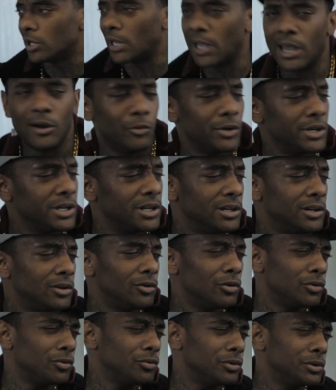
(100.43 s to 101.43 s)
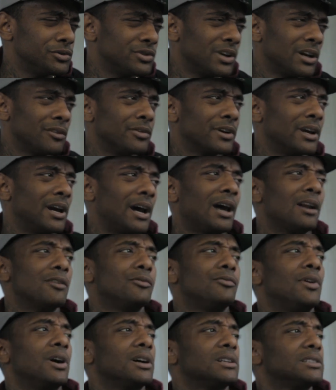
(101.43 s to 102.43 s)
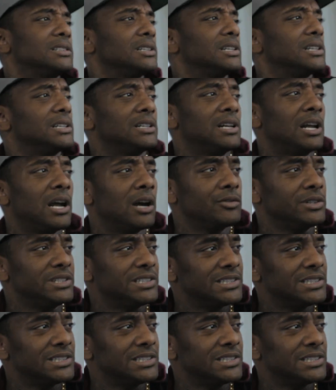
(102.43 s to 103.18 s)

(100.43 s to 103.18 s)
Like, we didn't know, we was trying to figure out how the fuck is she getting to every